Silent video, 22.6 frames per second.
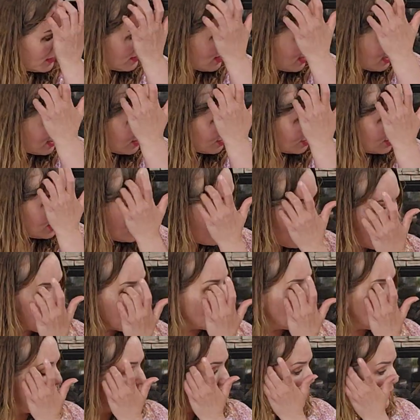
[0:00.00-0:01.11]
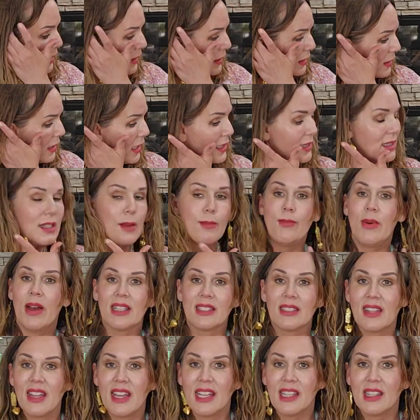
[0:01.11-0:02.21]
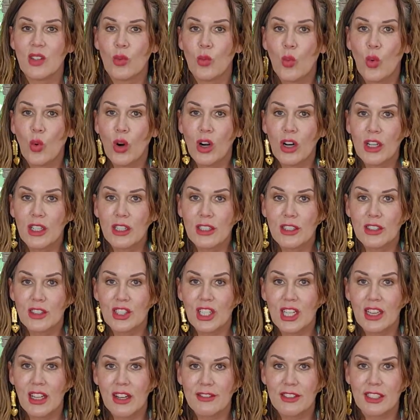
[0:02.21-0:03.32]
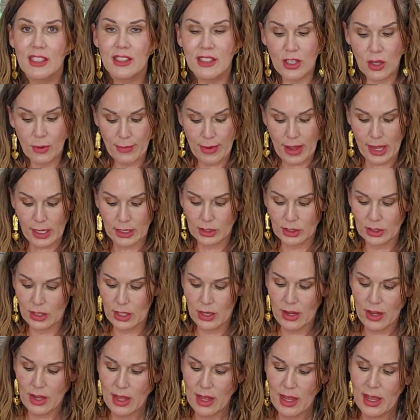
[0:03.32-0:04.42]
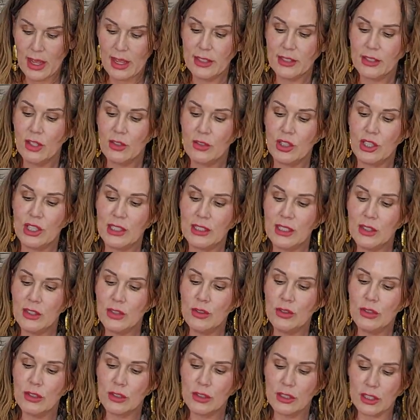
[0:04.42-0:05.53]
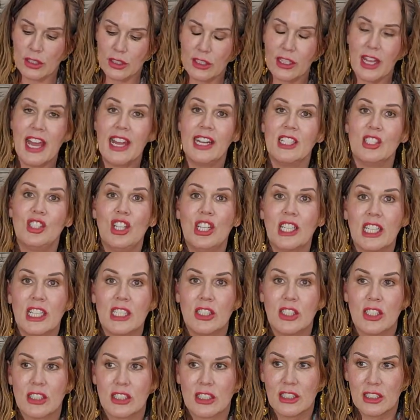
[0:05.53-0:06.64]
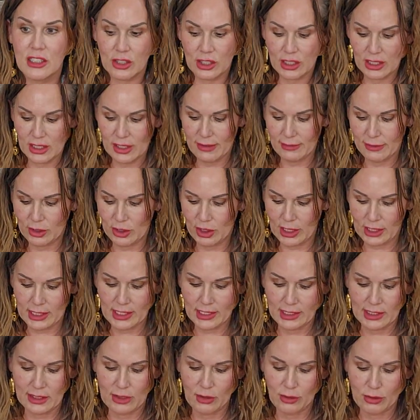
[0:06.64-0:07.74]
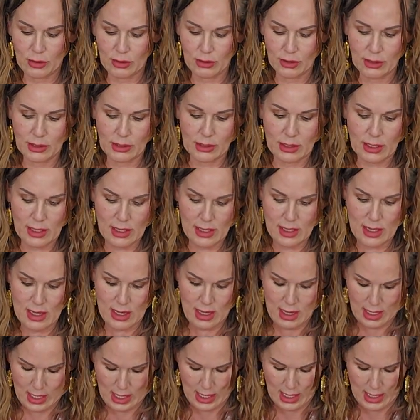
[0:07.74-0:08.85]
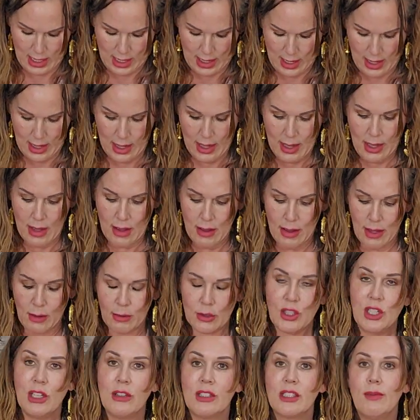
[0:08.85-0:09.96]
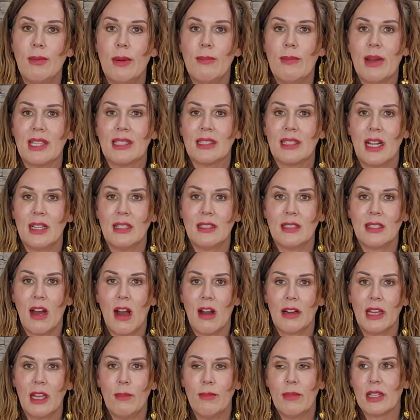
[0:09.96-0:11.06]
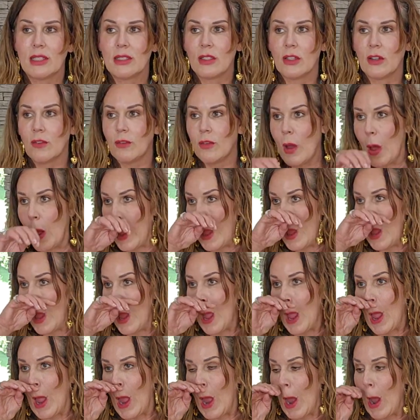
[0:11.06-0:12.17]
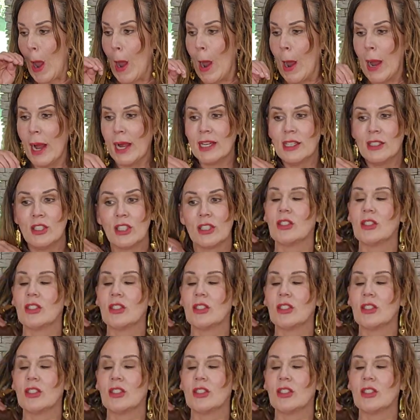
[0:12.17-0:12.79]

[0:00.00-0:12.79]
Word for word: gosh, ah, she acts like it's the best thing in the world. She loves it so much. So she's a noodle girl and a chicken girl. She loves chicken and noodles. It, she used to be my son's dog. He must have I can